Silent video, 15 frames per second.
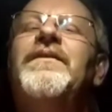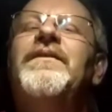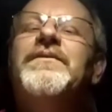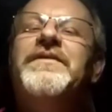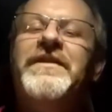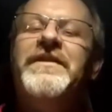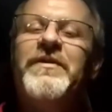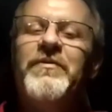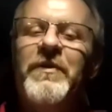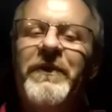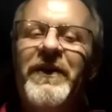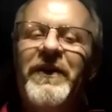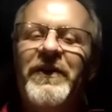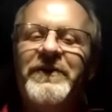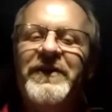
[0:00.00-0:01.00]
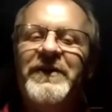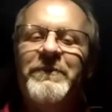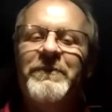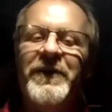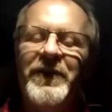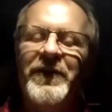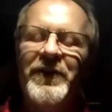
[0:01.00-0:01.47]
Was that the woman looked in the
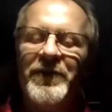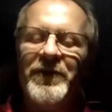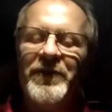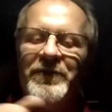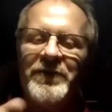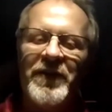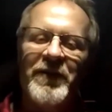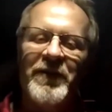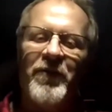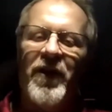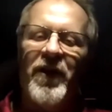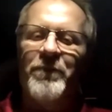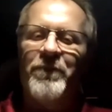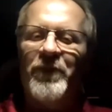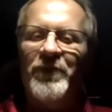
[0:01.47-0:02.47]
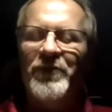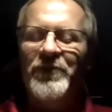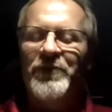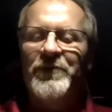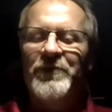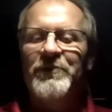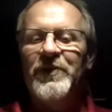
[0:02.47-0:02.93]
mirror, romper
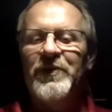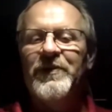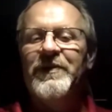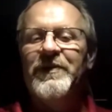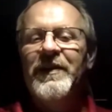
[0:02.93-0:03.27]
room, or?